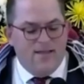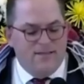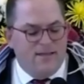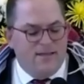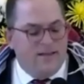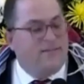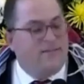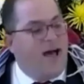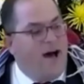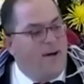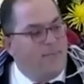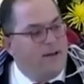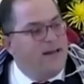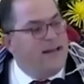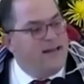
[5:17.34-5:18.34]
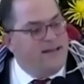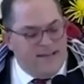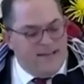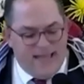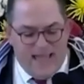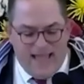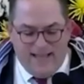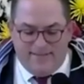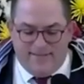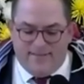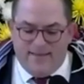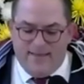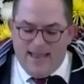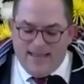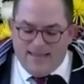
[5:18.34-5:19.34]
The Talmud
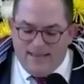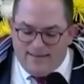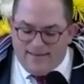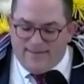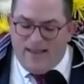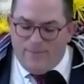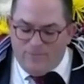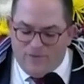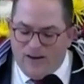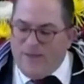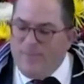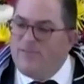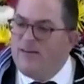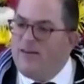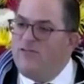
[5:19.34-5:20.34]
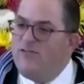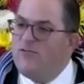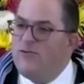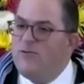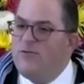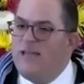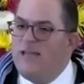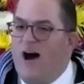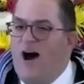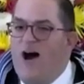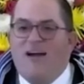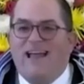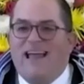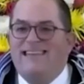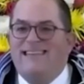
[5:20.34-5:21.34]
indicates that some dreams truly
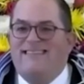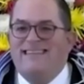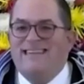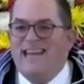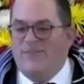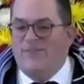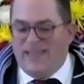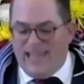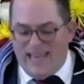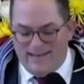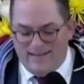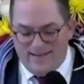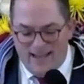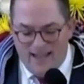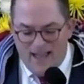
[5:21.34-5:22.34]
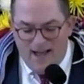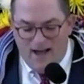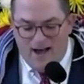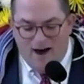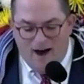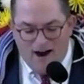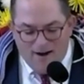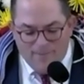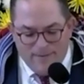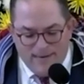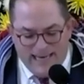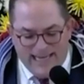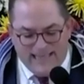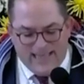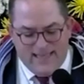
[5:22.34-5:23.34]
are insignificant, are
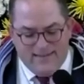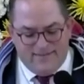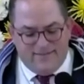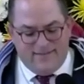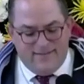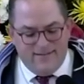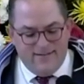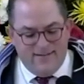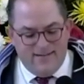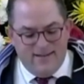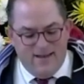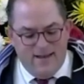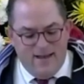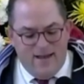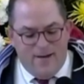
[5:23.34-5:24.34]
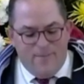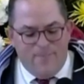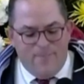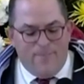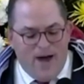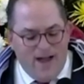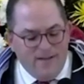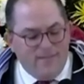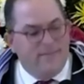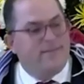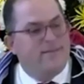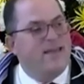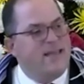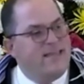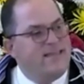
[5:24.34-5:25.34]
meaningless. But
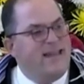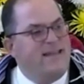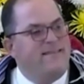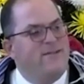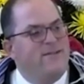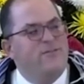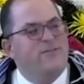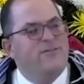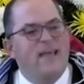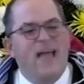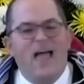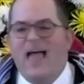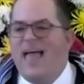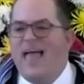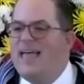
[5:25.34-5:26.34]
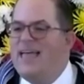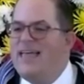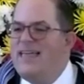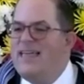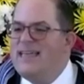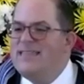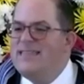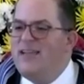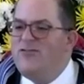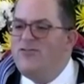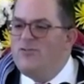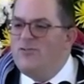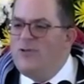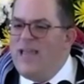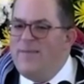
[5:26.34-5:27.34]
they do say that
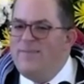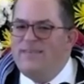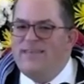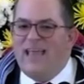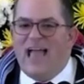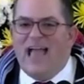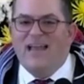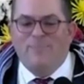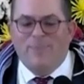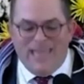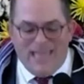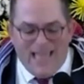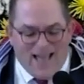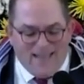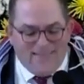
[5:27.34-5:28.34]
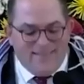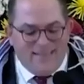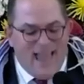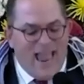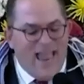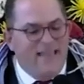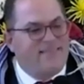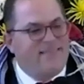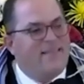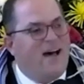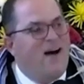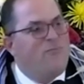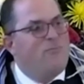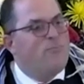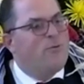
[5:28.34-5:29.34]
dreams can be a taste
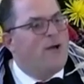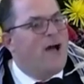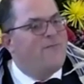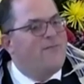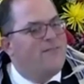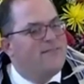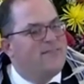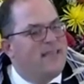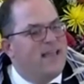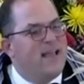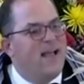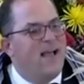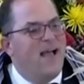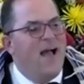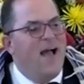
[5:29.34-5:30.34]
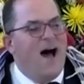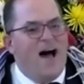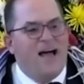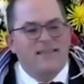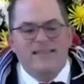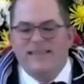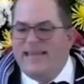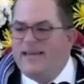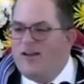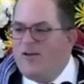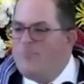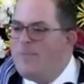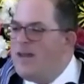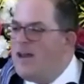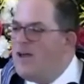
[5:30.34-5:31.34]
of prophecy, a little
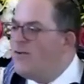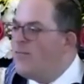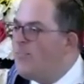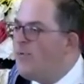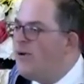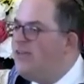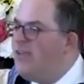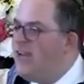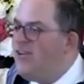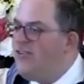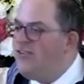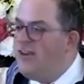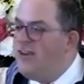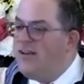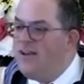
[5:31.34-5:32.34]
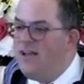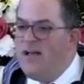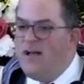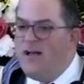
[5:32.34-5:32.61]
bit of a prediction,